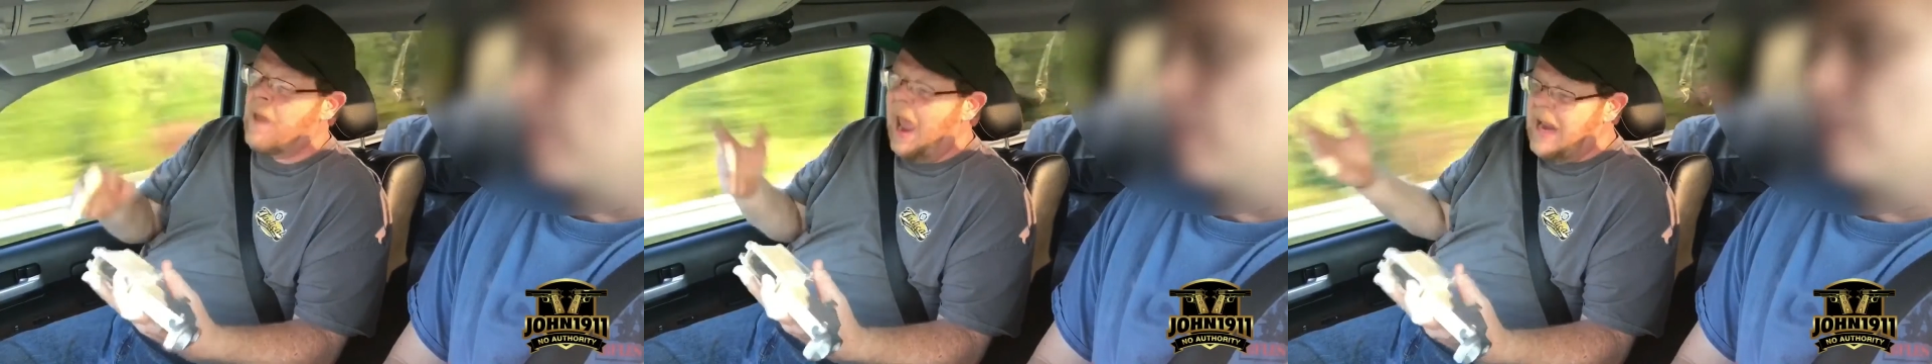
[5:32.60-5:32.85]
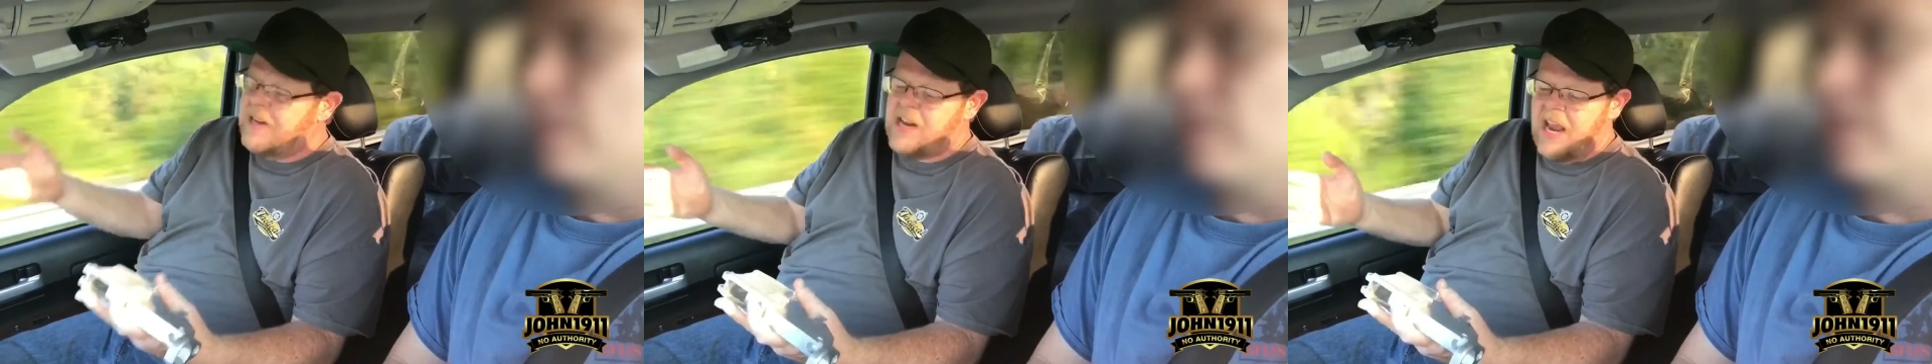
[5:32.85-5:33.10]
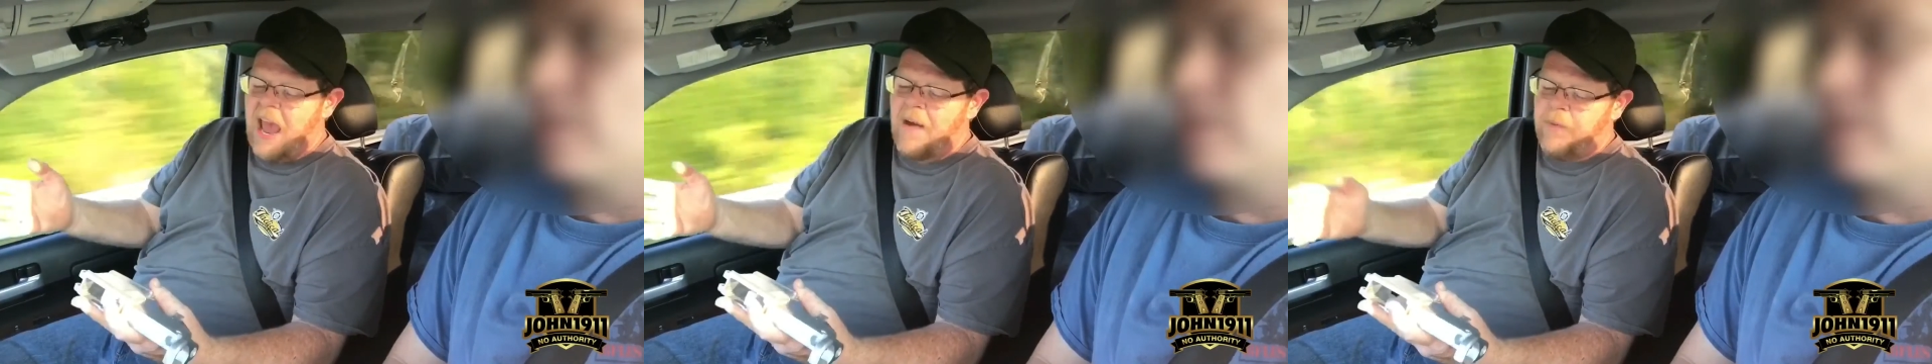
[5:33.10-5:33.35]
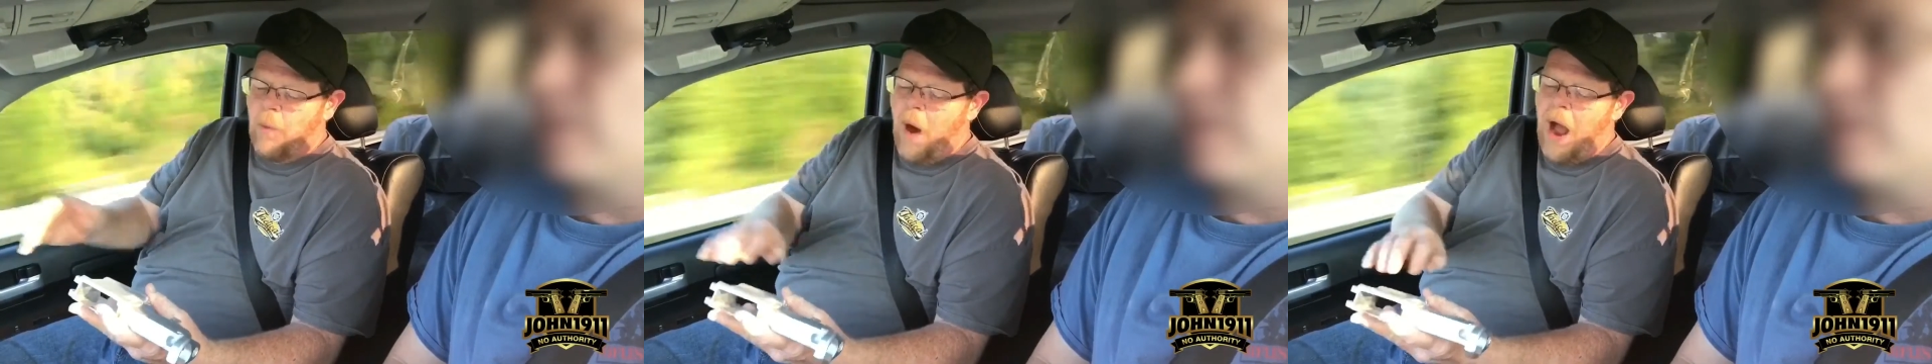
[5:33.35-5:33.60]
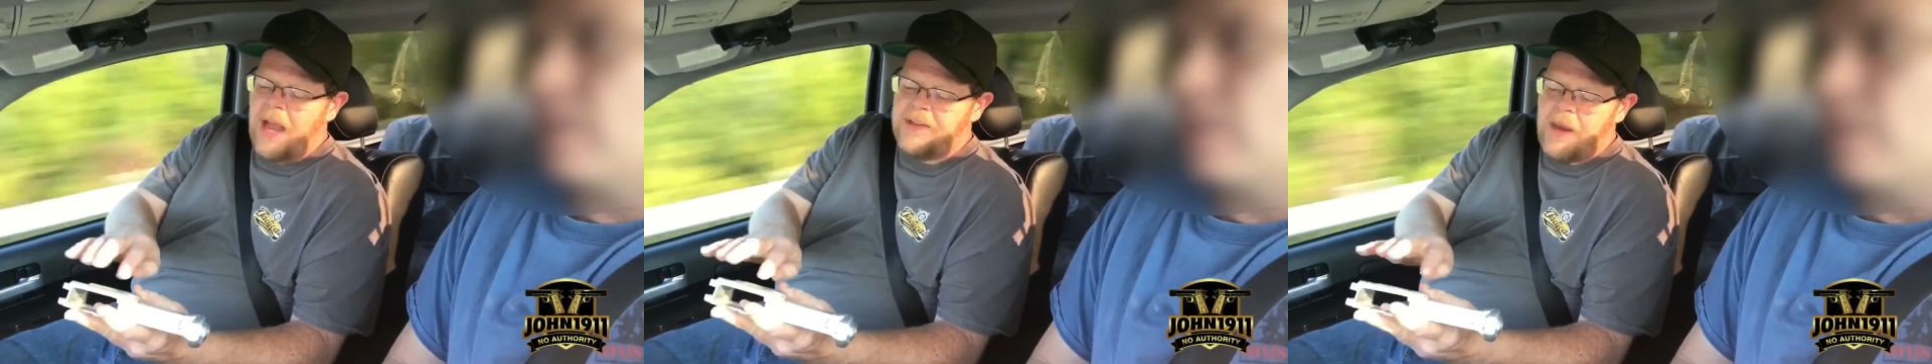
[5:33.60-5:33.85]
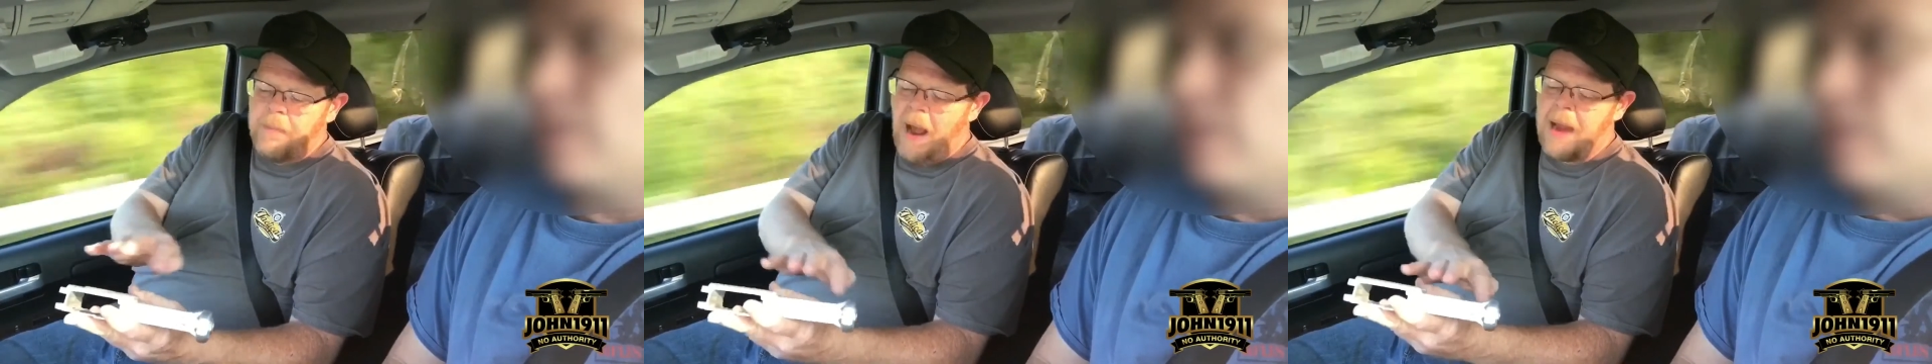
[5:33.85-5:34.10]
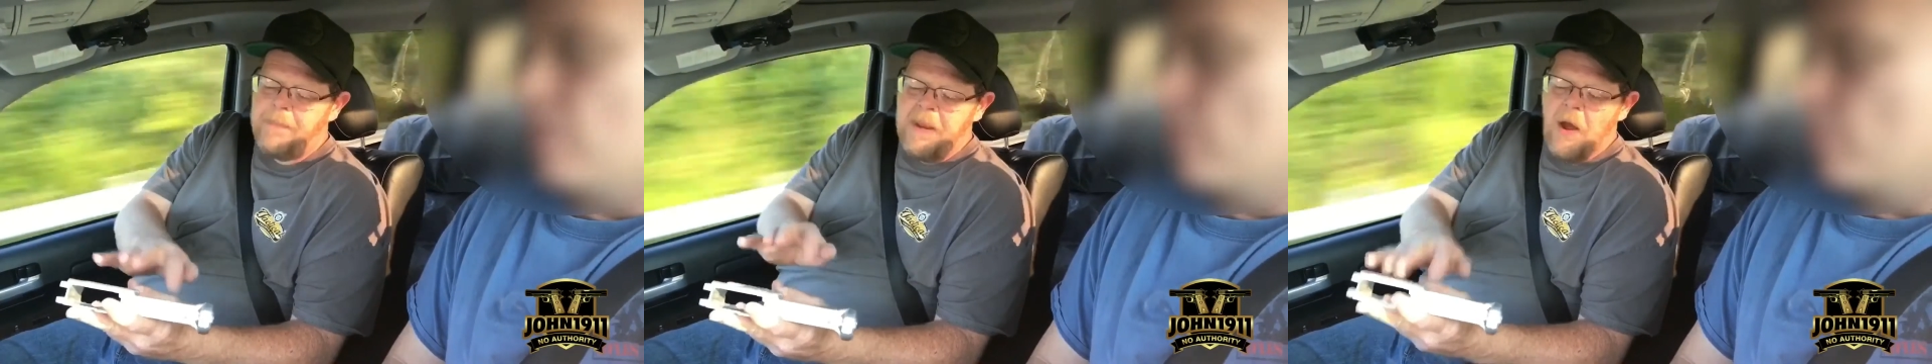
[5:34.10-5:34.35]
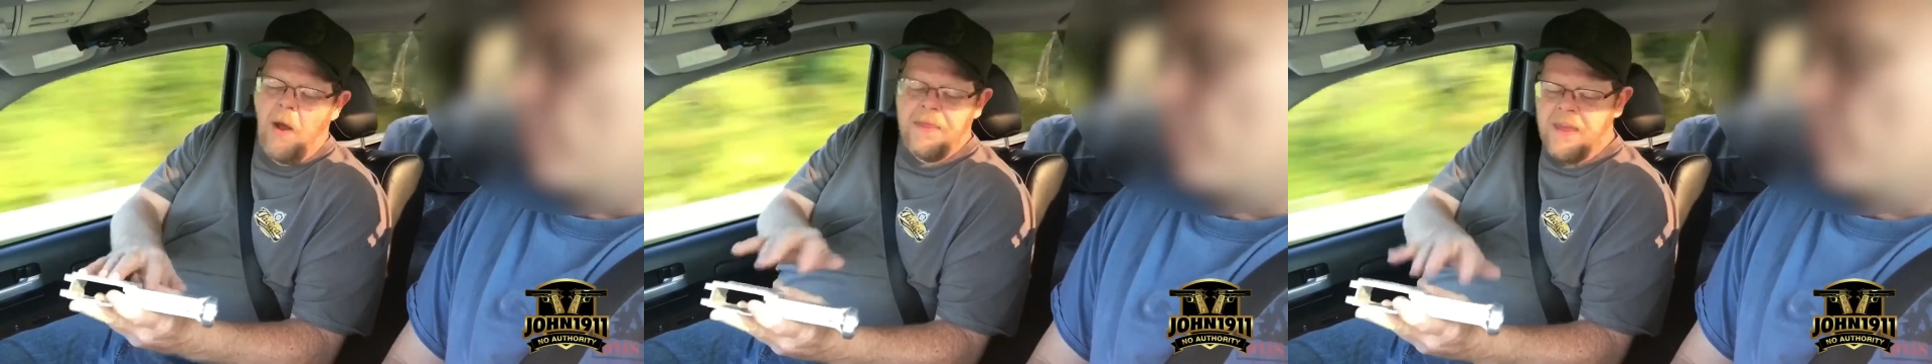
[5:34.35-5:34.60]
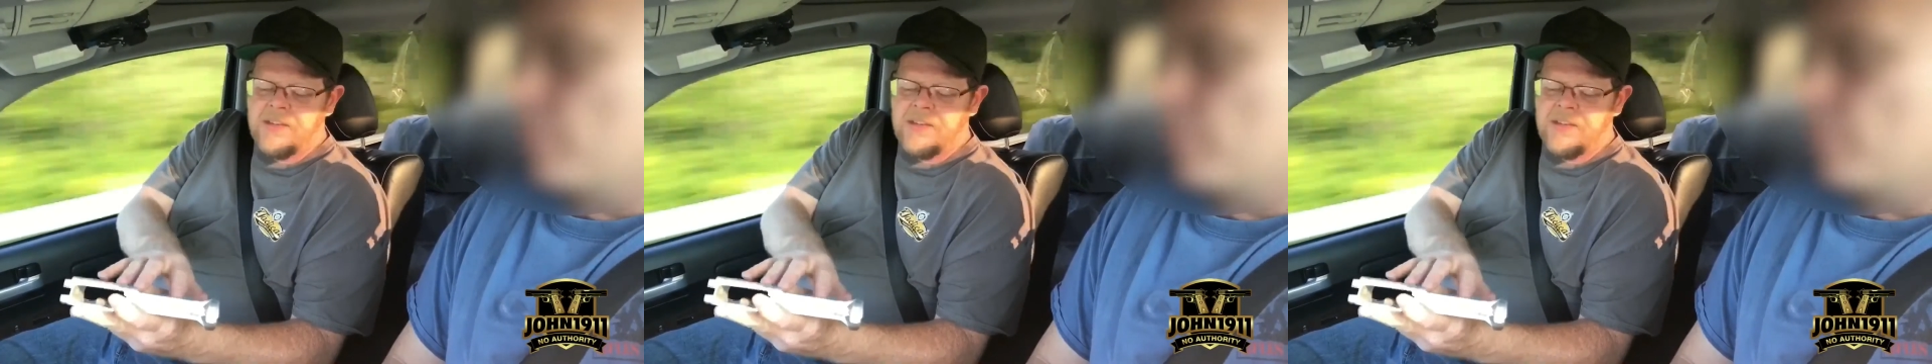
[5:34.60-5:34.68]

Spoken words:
ATF-wise, it might be on